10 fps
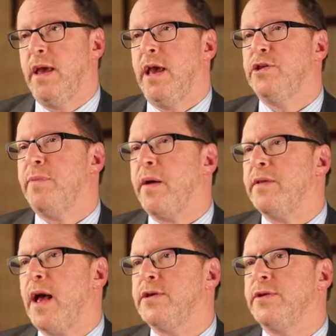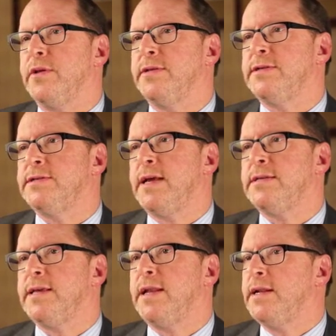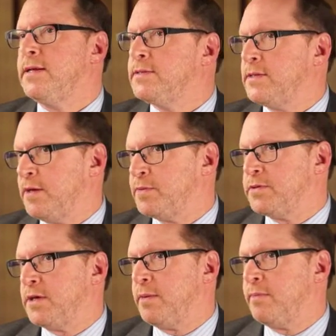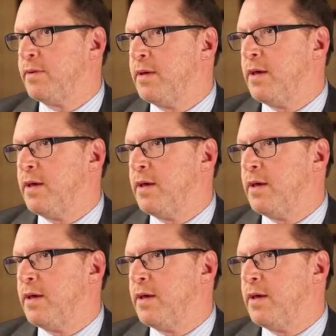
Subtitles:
It's paradoxical in the sense that it is deep sleep,